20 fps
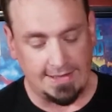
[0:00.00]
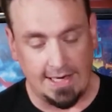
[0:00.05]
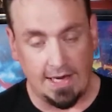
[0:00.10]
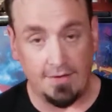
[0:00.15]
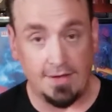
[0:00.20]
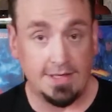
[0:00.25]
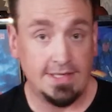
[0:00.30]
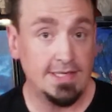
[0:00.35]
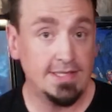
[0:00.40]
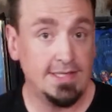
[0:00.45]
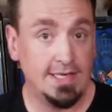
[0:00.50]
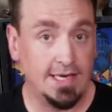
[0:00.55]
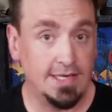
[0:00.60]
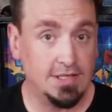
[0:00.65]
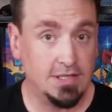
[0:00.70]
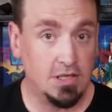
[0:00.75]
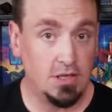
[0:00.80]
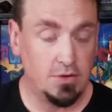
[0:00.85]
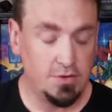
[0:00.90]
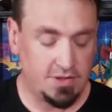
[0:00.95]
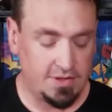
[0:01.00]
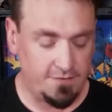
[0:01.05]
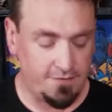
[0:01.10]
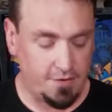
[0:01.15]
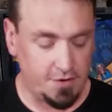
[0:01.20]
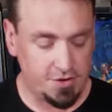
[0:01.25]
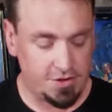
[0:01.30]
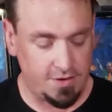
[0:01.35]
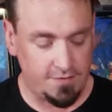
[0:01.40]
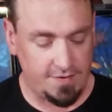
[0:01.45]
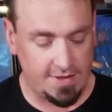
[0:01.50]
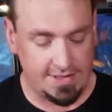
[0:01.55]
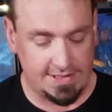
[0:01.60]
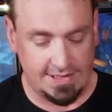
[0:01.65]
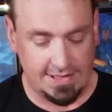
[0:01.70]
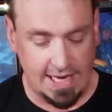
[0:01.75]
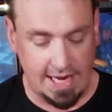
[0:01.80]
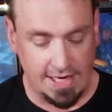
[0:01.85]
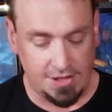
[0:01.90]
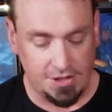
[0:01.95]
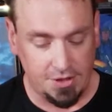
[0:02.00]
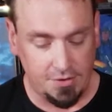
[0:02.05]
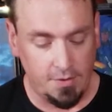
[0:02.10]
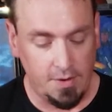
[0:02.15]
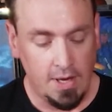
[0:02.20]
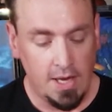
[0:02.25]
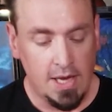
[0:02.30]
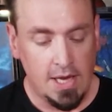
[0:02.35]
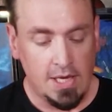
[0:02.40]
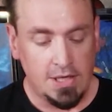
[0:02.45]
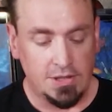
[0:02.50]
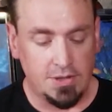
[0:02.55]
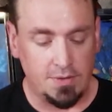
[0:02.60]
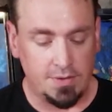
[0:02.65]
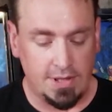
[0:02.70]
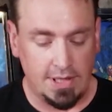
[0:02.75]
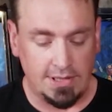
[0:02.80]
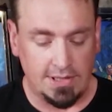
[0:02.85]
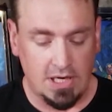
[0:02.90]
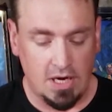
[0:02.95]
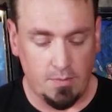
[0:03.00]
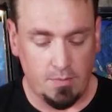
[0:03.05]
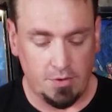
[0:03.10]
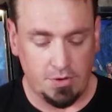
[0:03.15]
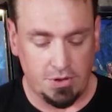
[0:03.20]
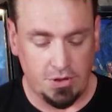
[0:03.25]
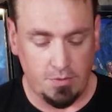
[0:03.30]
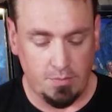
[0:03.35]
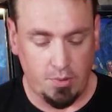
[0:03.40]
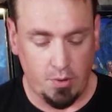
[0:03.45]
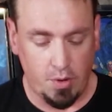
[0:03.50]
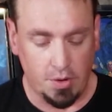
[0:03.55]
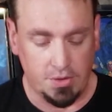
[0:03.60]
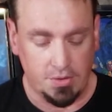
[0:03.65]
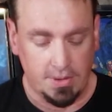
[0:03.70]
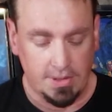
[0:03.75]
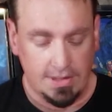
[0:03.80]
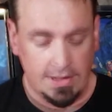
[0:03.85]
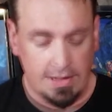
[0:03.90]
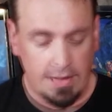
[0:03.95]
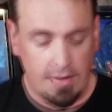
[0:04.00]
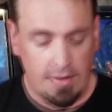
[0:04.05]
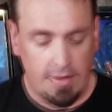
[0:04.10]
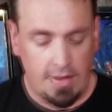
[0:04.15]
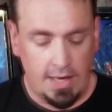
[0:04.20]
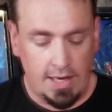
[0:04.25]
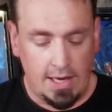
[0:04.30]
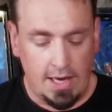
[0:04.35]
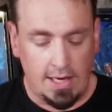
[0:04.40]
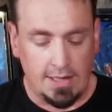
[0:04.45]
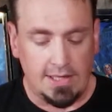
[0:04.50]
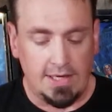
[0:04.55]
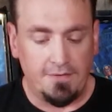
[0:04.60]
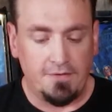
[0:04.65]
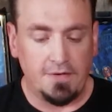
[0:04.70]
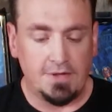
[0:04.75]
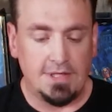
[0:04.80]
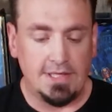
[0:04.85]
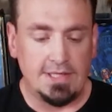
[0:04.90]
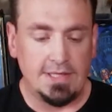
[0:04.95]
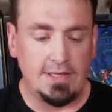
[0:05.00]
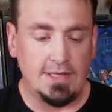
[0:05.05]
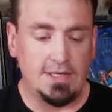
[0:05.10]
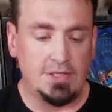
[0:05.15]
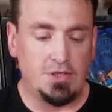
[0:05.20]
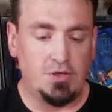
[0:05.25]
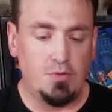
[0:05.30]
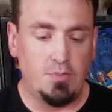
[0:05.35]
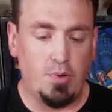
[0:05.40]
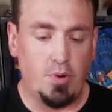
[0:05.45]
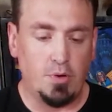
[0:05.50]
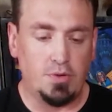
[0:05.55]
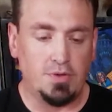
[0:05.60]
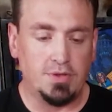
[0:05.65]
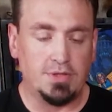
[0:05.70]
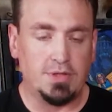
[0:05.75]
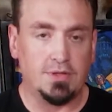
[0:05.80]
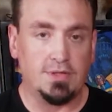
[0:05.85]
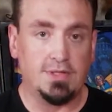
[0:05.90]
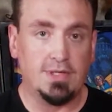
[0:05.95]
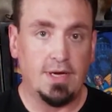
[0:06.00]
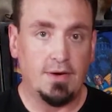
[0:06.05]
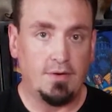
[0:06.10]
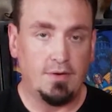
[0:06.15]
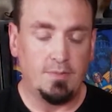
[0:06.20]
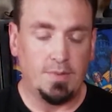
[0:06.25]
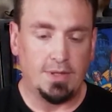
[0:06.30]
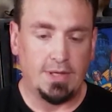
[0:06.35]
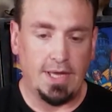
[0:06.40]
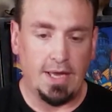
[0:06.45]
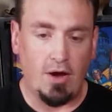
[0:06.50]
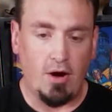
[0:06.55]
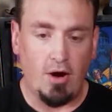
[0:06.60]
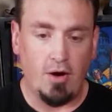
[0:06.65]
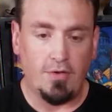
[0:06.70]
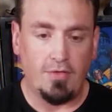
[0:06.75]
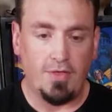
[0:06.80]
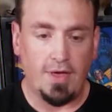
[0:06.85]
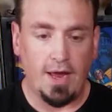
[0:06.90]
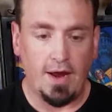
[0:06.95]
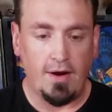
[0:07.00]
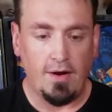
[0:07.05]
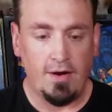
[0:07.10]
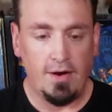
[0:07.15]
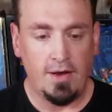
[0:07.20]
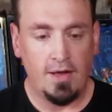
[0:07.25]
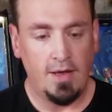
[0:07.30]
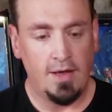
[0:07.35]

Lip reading: Now this is the exclusive version of this statue, so it does come with 2 portraits. The differences in these 2 portraits are subtle, but they are there.